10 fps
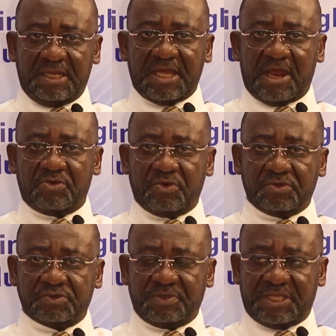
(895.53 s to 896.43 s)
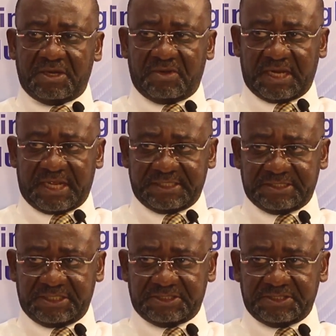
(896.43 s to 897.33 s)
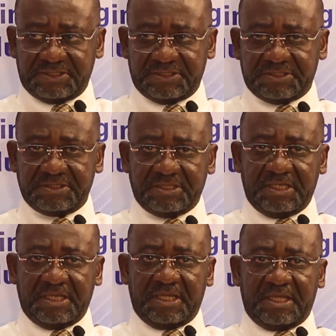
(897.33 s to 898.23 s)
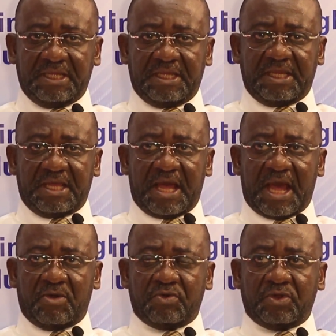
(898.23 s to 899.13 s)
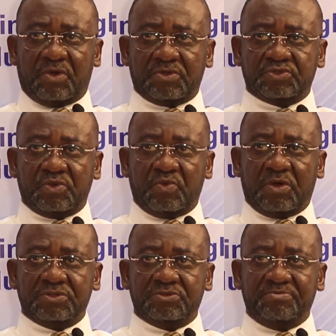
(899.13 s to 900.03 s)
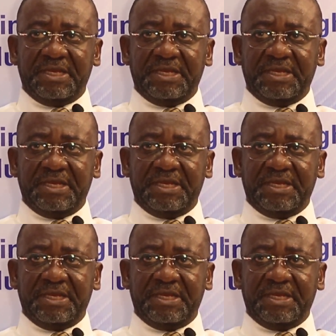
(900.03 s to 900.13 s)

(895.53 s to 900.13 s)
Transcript: in their roles within organizations. I would also want to